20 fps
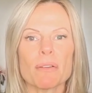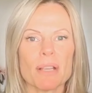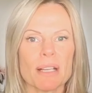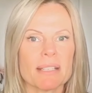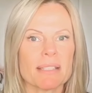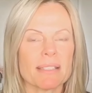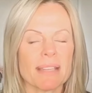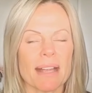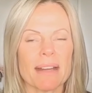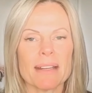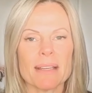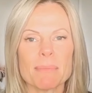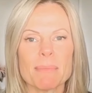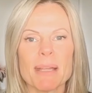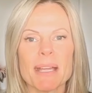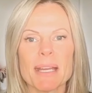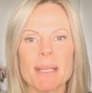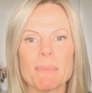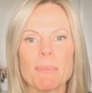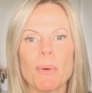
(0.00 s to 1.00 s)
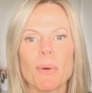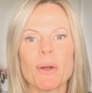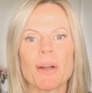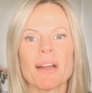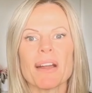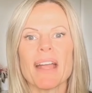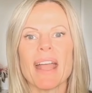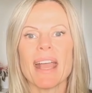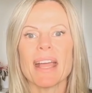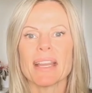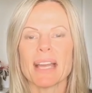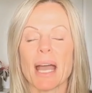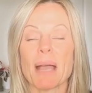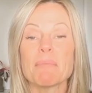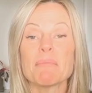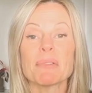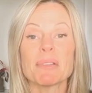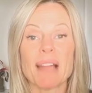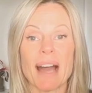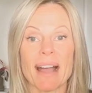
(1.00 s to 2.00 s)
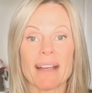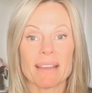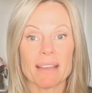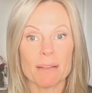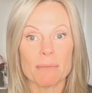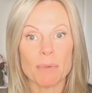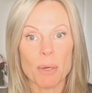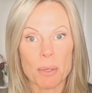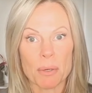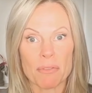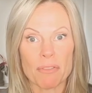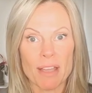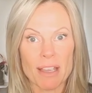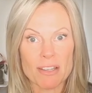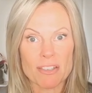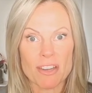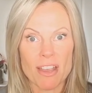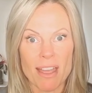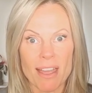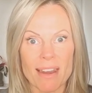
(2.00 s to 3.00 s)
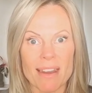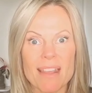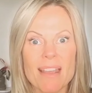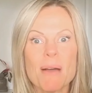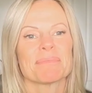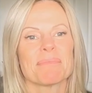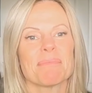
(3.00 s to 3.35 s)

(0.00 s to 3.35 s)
exciting me anymore and I'm lacking motivation.